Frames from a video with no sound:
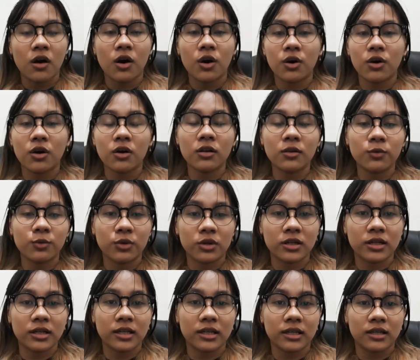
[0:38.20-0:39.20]
All
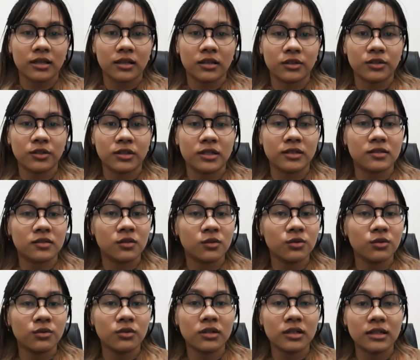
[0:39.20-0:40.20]
work, including
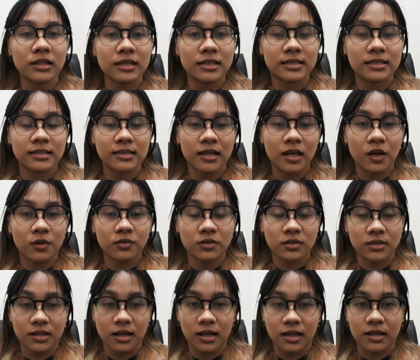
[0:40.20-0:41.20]
school, is now
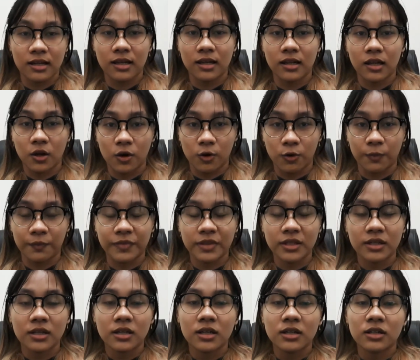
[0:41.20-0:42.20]
done at home.
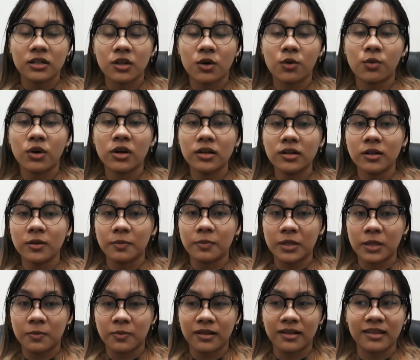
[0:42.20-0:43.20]
No wonder
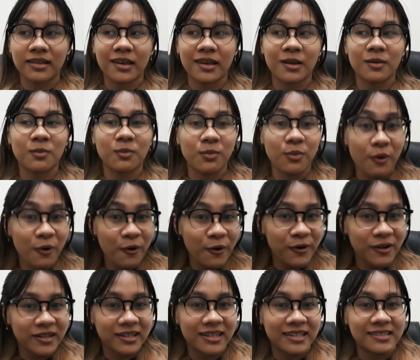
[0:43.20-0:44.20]
people get
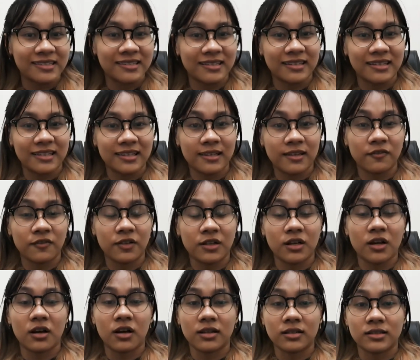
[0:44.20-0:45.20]
bored easily if it
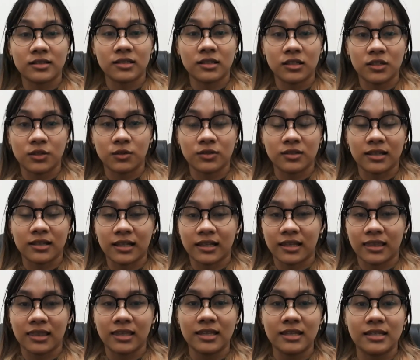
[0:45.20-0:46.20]
continues
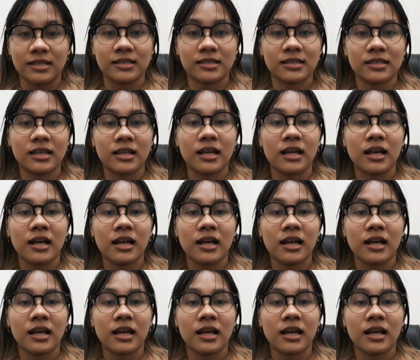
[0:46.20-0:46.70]
like this.